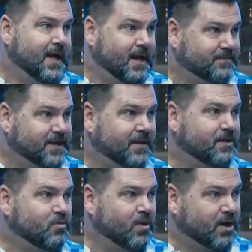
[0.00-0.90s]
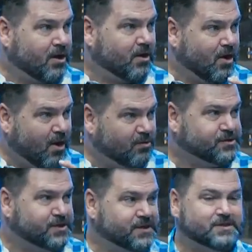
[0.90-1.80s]
And I'm telling you, when God
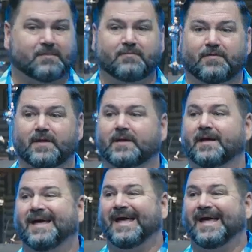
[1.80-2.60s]
calls you to something,